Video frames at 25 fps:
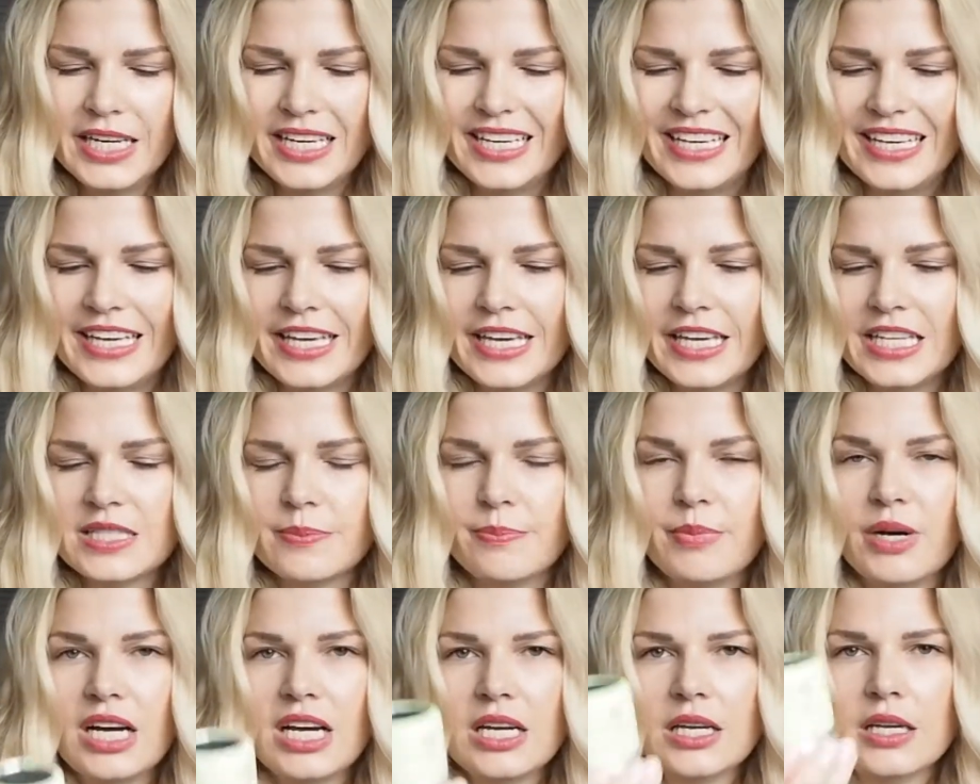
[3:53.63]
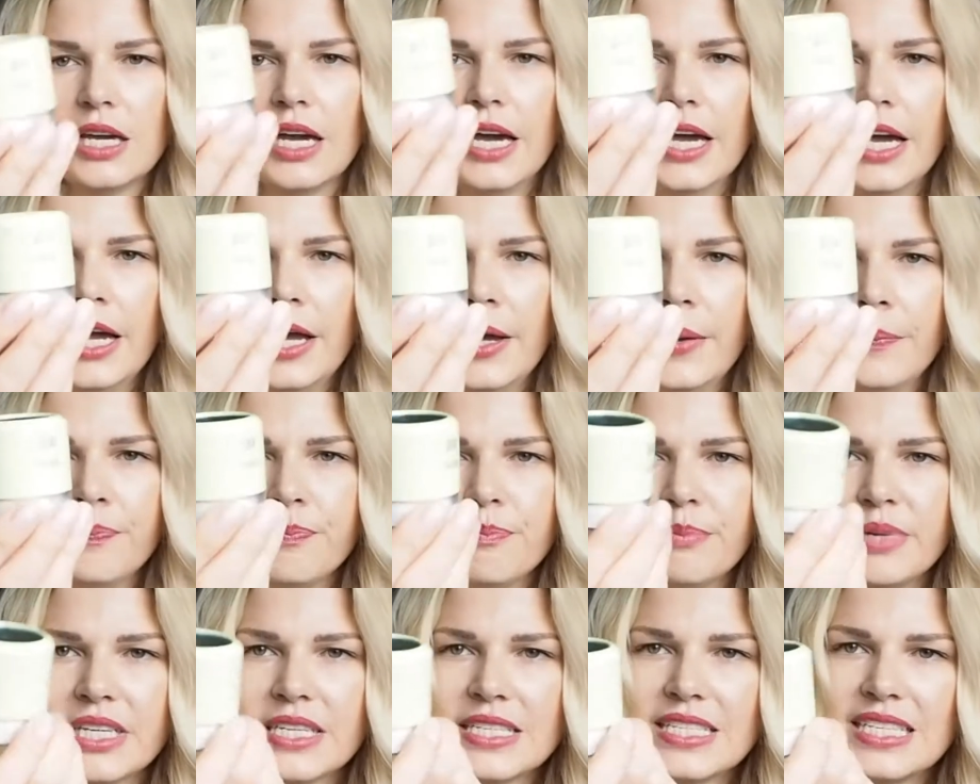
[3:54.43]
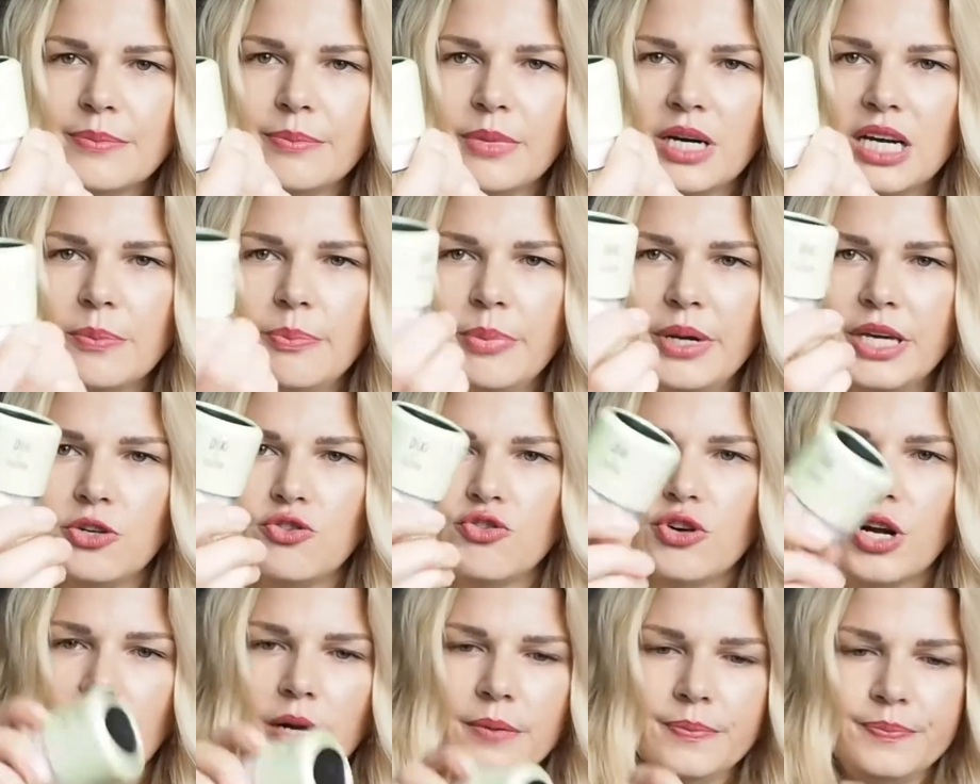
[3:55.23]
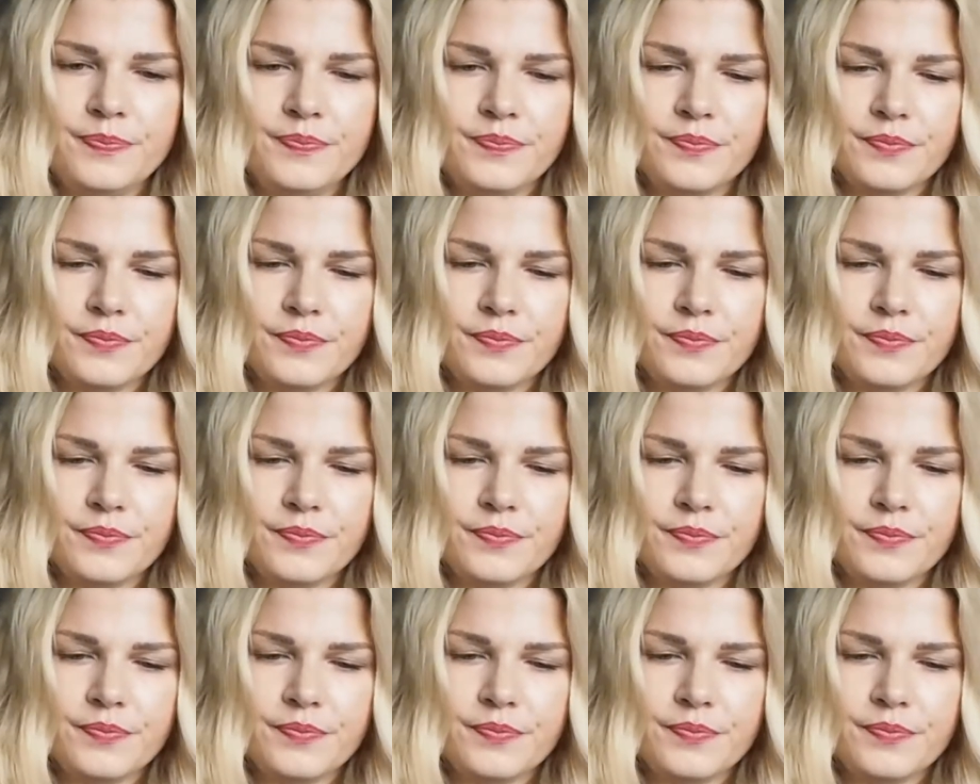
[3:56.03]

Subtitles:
It's by Pixi by Petra,